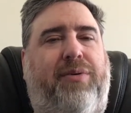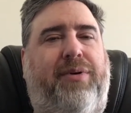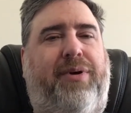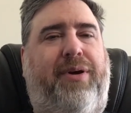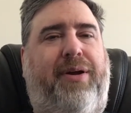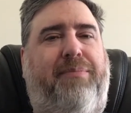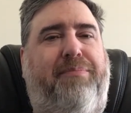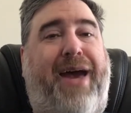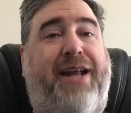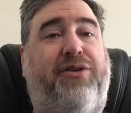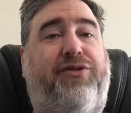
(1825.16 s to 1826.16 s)
it
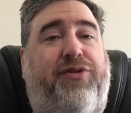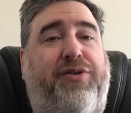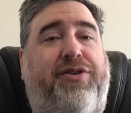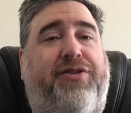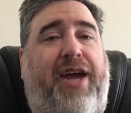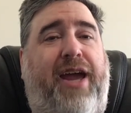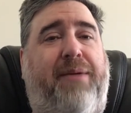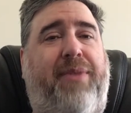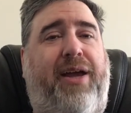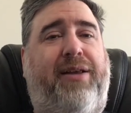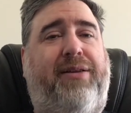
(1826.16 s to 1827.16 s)
matters for this
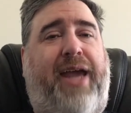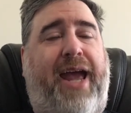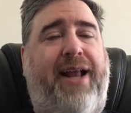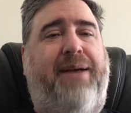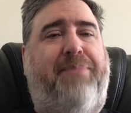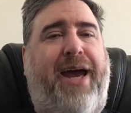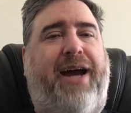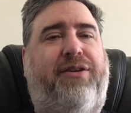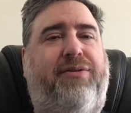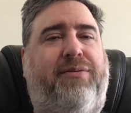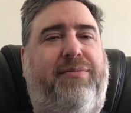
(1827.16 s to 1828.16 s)
game and can
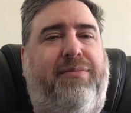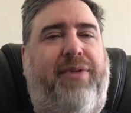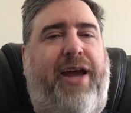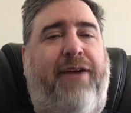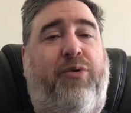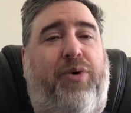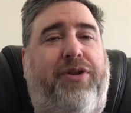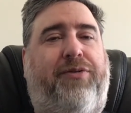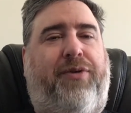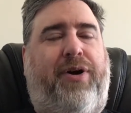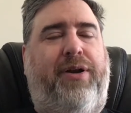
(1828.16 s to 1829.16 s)
impact everyone's
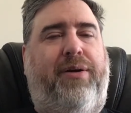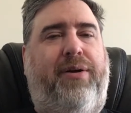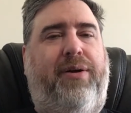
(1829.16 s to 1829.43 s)
fun.